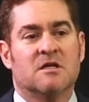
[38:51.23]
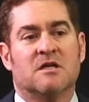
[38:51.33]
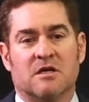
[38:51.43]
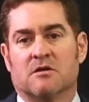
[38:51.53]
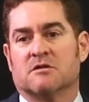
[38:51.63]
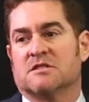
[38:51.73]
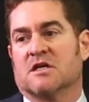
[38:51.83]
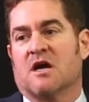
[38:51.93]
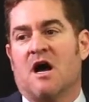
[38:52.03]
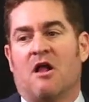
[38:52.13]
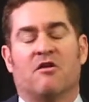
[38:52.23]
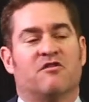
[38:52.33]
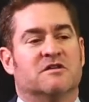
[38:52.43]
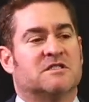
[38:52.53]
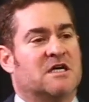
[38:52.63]
deals to
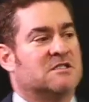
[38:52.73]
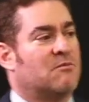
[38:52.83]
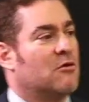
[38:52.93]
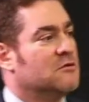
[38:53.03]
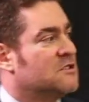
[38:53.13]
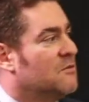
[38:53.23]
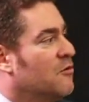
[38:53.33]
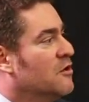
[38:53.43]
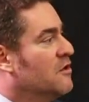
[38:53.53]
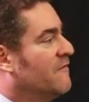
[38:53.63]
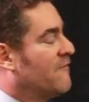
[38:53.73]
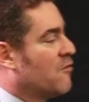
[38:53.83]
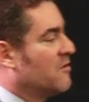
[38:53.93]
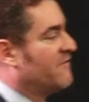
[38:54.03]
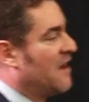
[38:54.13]
colleges as opposed to put an
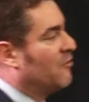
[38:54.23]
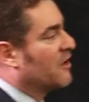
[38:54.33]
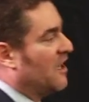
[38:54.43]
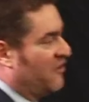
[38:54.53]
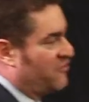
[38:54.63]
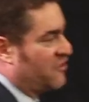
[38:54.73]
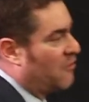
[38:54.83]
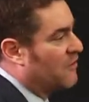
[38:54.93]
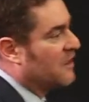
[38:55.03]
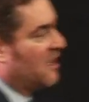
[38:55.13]
affirmative obligation on the